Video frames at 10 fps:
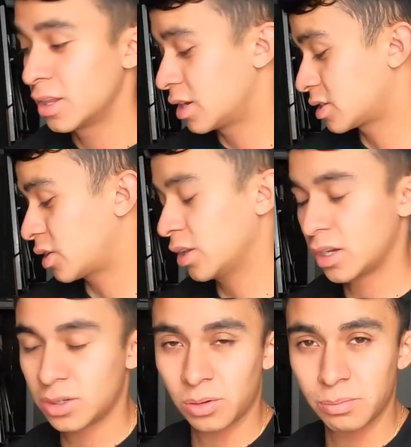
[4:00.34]
That's how I
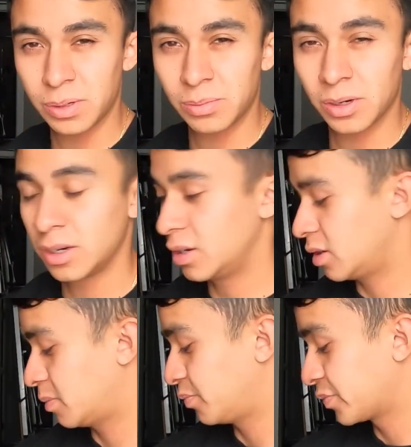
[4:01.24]
like to remember it.
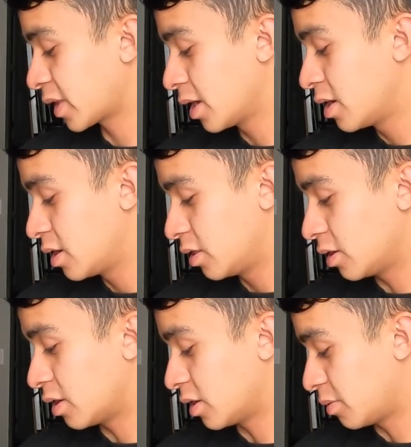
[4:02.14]

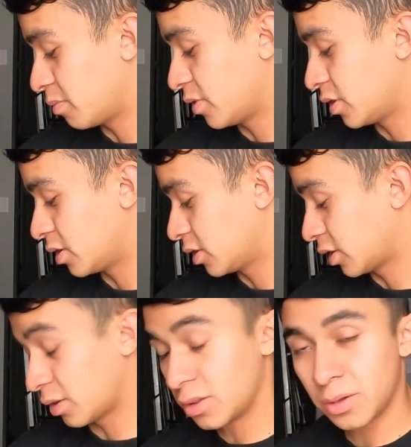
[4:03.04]
The
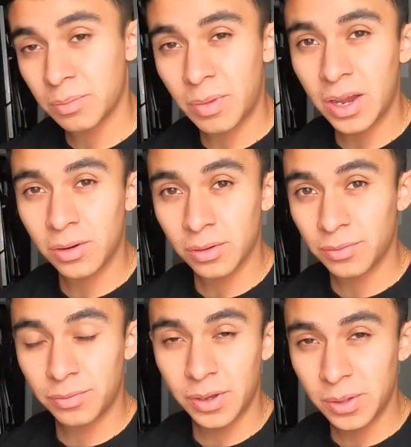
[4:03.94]

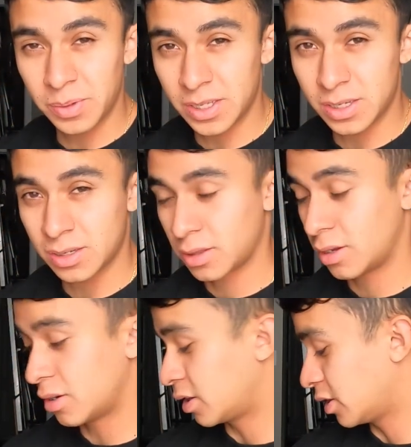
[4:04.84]
myofilaments,
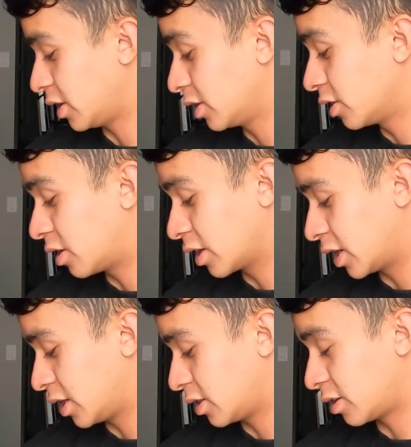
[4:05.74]
they're
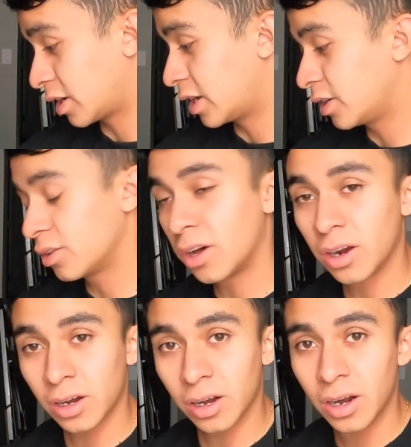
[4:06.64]
elongating, they're getting
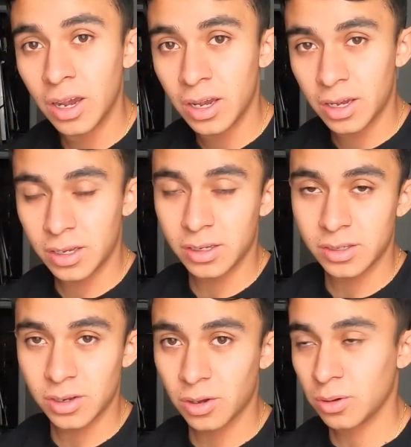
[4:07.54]
longer, and
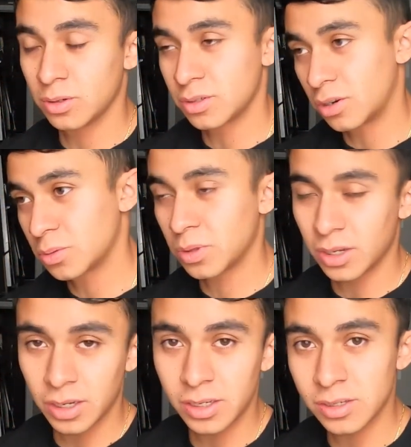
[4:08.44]
so it starts with
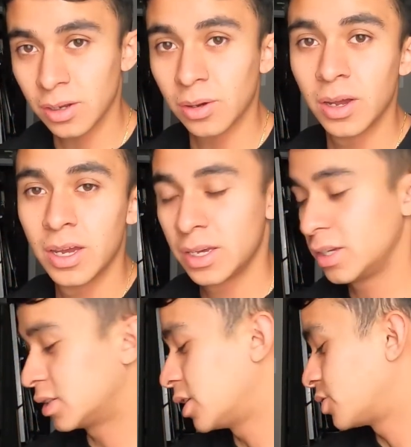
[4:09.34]
an E, so
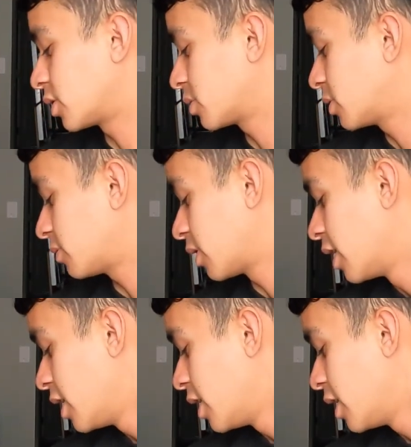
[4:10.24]
eccentric, whatever.